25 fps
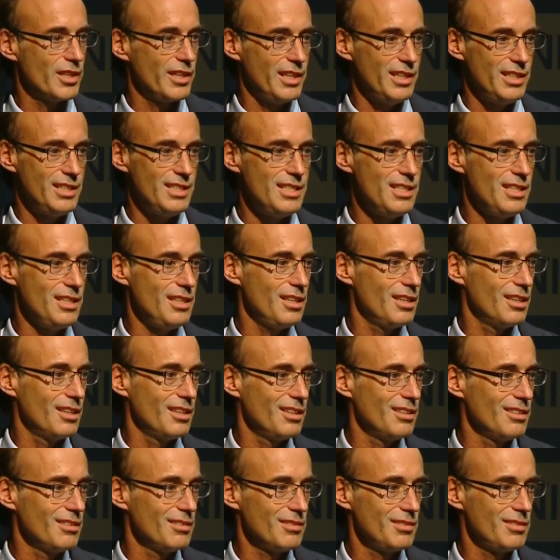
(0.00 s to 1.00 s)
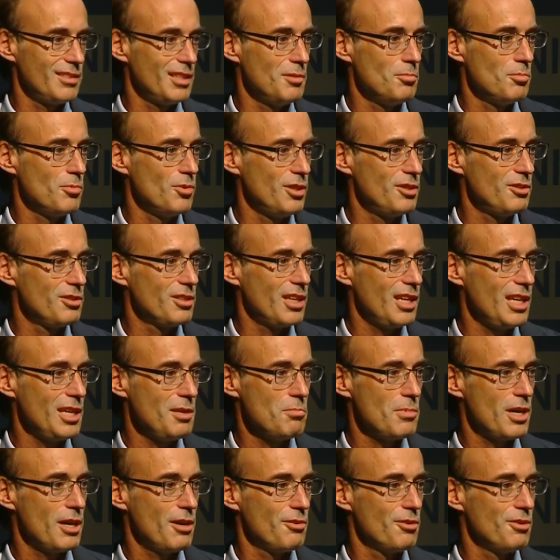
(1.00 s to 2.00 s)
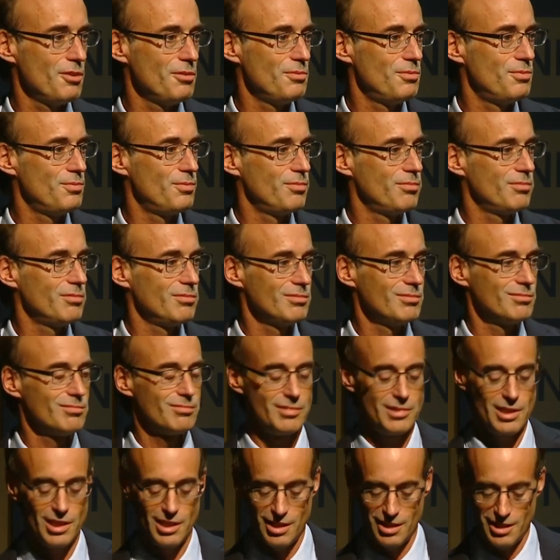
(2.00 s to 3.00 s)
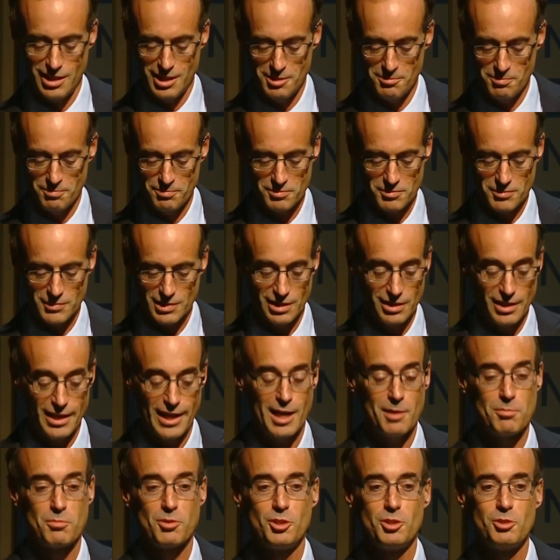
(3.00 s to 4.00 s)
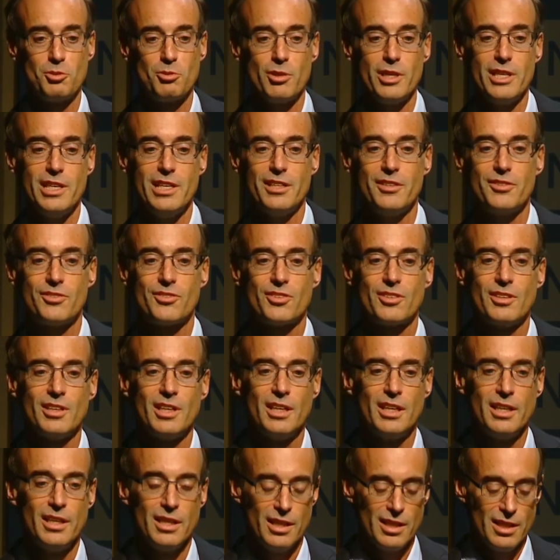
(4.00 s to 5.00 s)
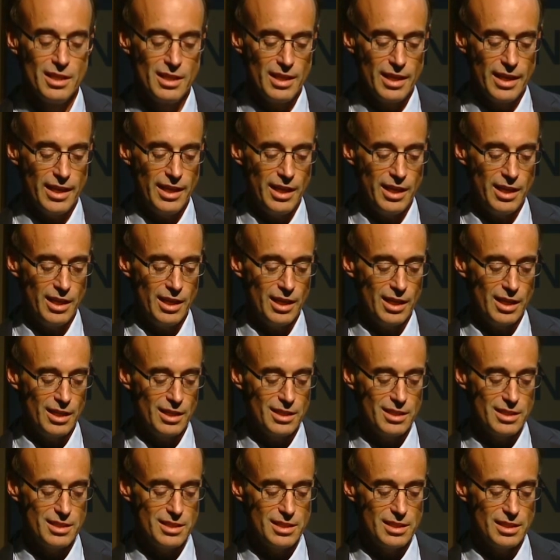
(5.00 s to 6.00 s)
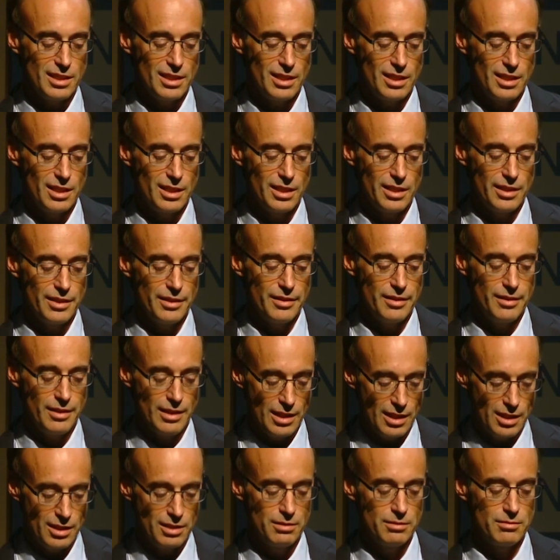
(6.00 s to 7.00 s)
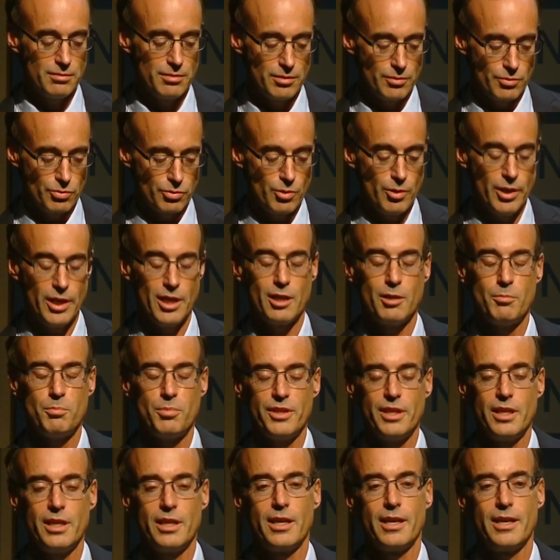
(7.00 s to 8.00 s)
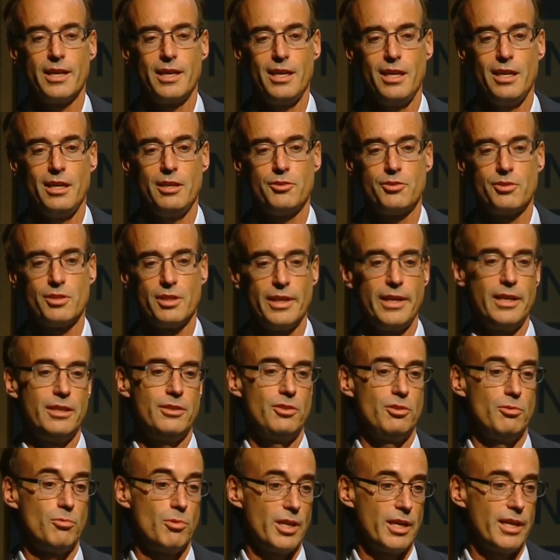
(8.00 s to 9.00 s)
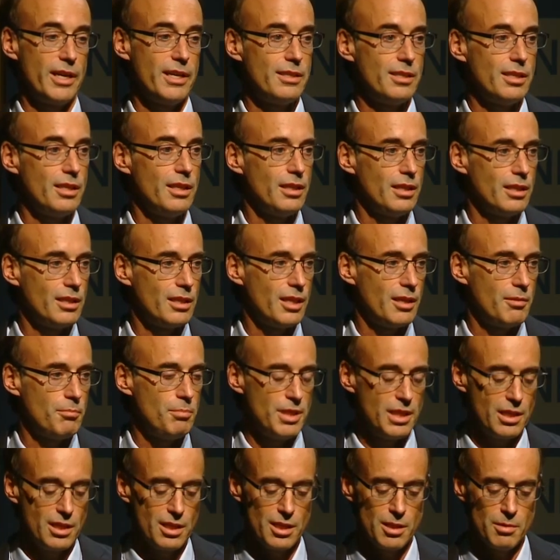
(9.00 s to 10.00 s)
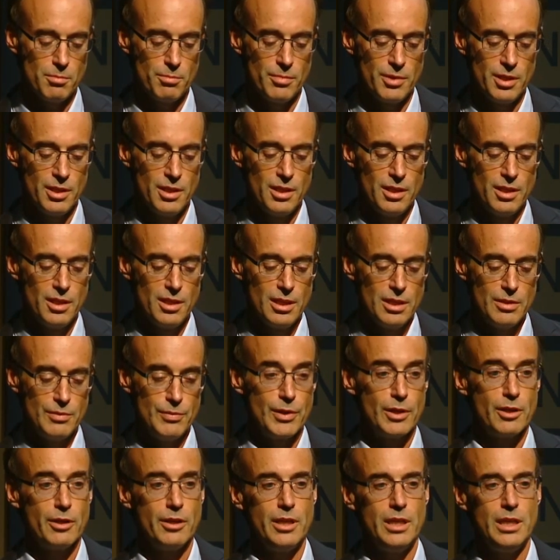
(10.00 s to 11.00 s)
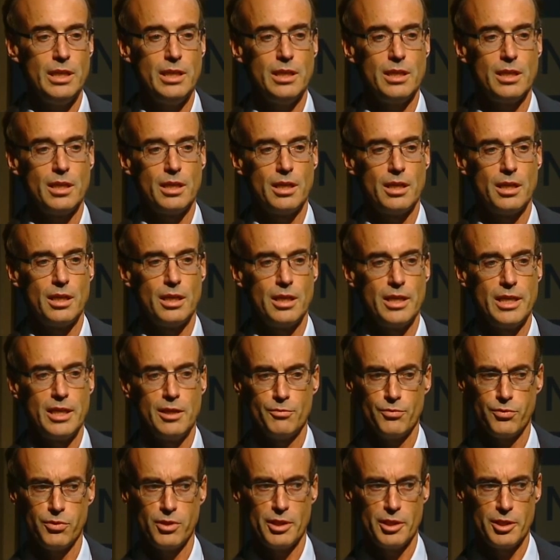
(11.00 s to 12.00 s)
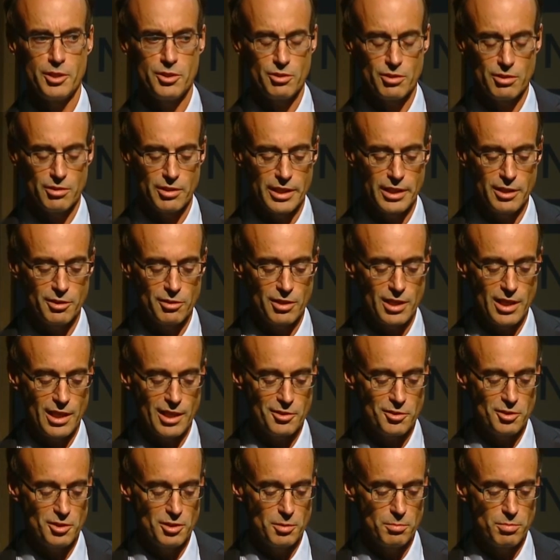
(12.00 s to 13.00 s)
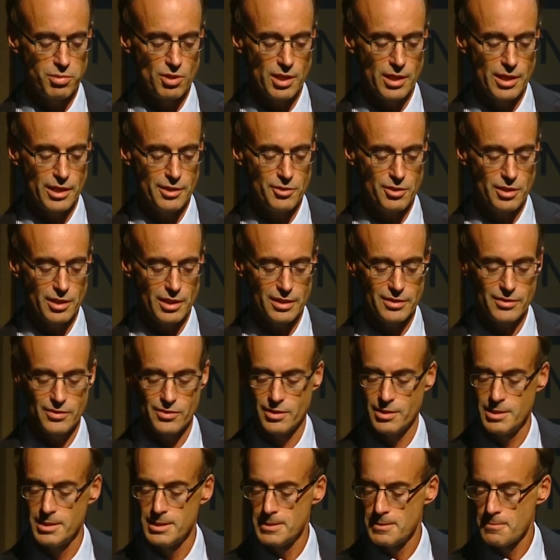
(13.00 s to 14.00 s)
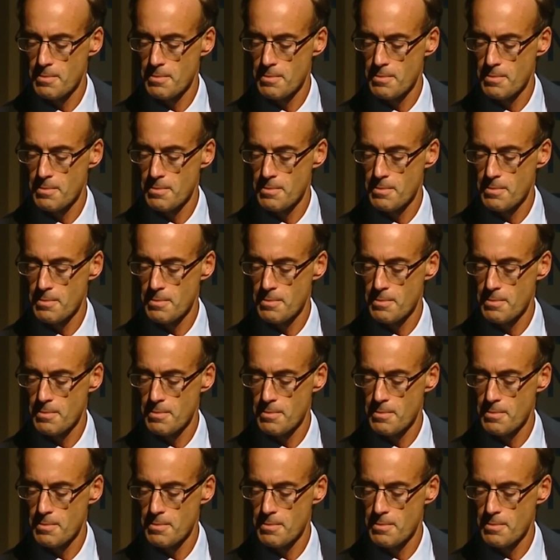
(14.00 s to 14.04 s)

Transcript: idea, some which came out of um, lab retreats, and uh, then through help with NIH led to what I think have become very uh, influential international projects.